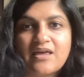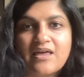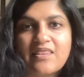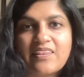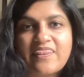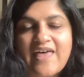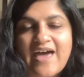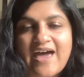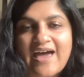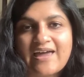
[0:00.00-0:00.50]

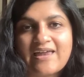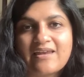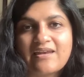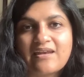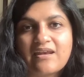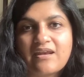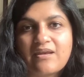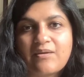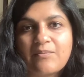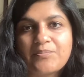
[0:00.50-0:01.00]
that
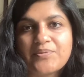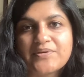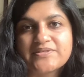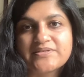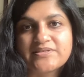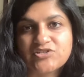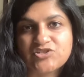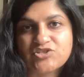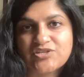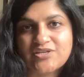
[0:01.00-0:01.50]

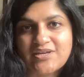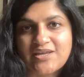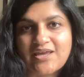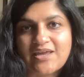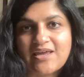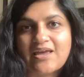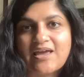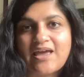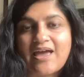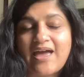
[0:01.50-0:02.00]

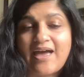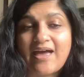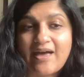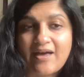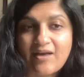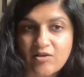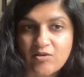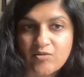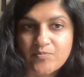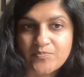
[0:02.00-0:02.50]
positioning
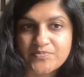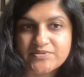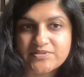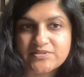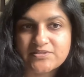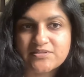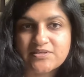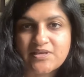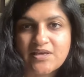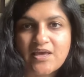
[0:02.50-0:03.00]

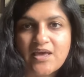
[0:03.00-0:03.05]
helps.